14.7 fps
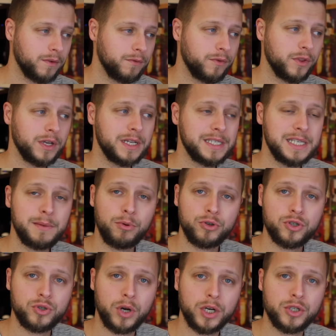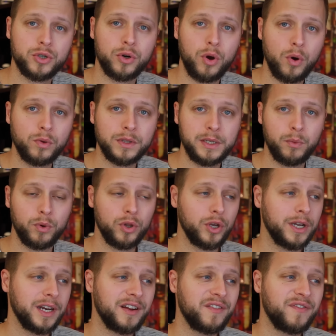For the gazebo structure only, we're
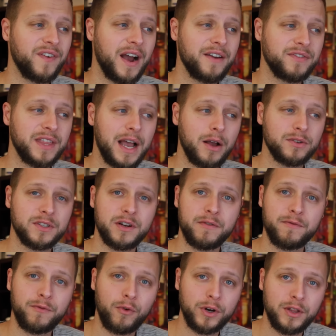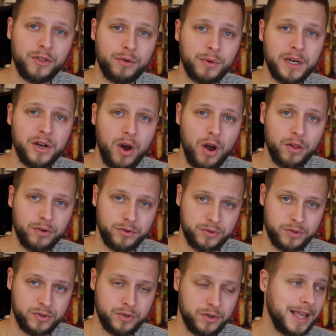looking at
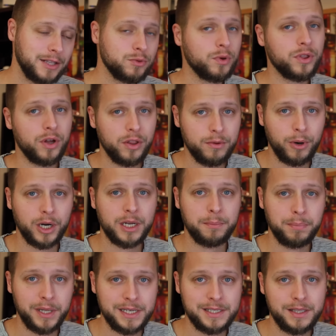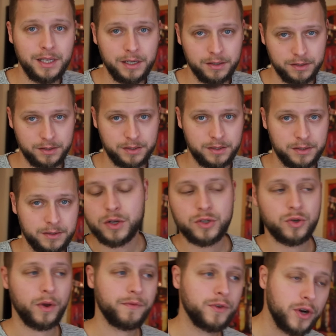$5,043. That's with all the marketplace deals.
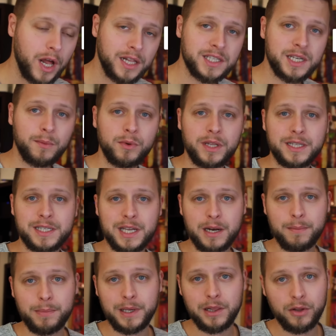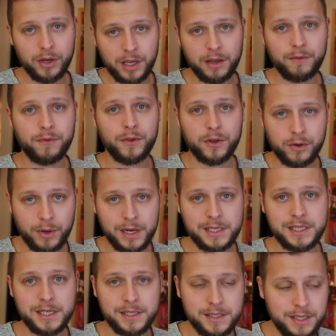So if you're not someone that's gonna be looking for the
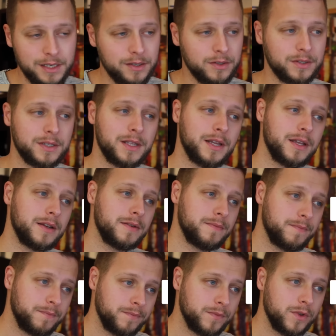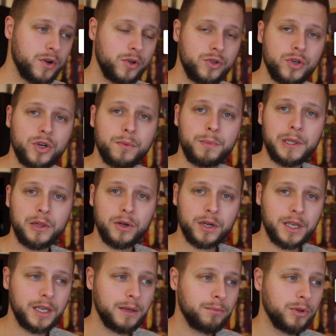craziest deals, then you could be
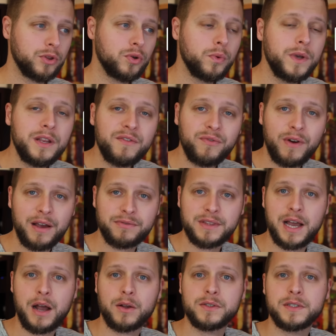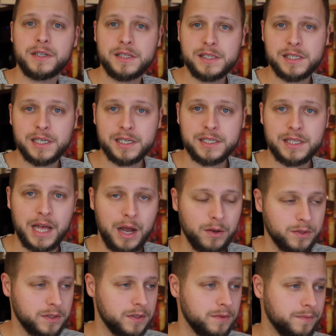looking between 5,000 and
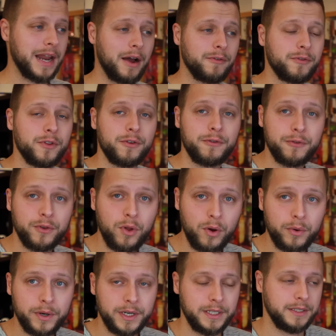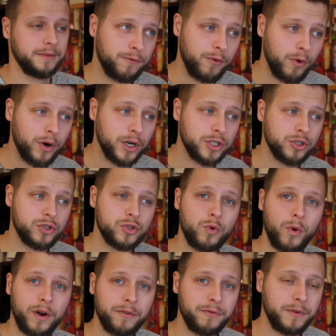6,000. Now for the flooring, 400
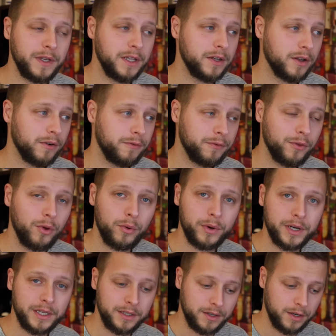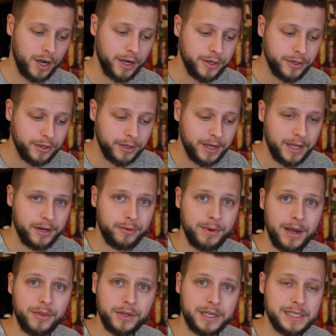square feet of flooring under and
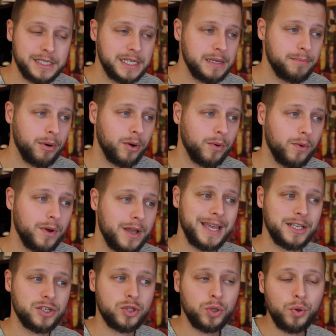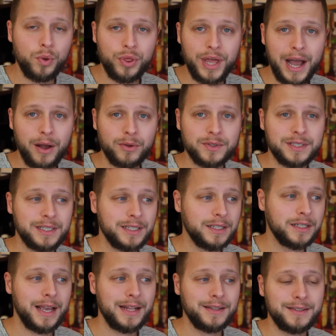around the gazebo is
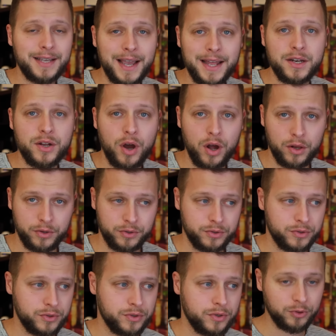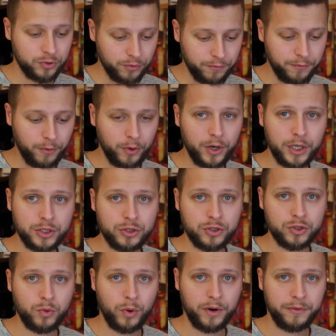$2,010. So 400
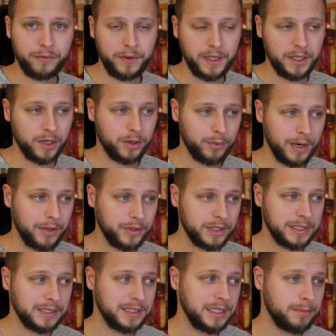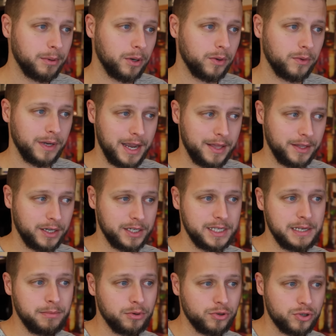square feet around the gazebo and the
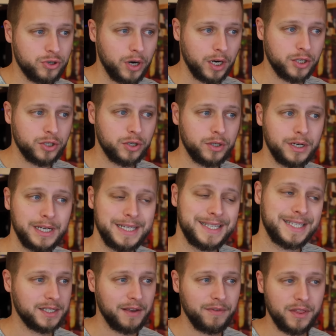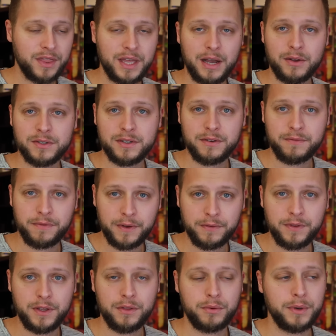gazebo structure, it's
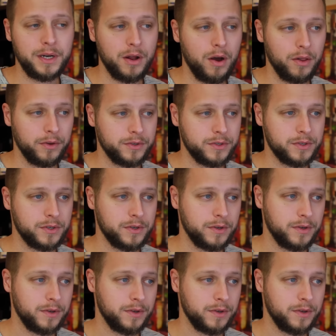$7,053.